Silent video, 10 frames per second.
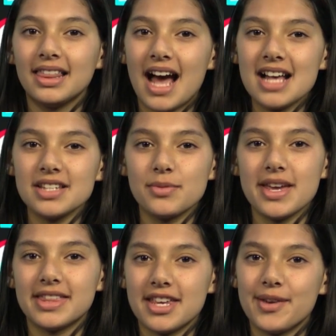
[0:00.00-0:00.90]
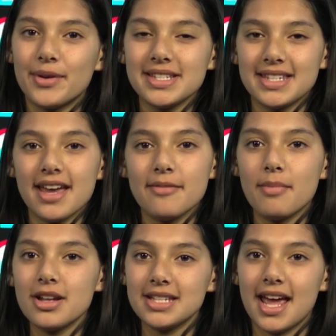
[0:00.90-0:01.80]
Last week, the U.S. state of
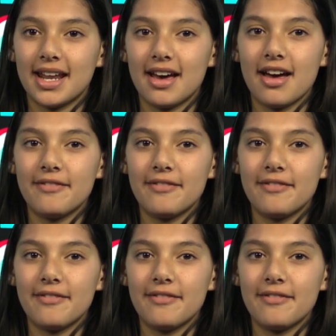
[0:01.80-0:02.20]
Montana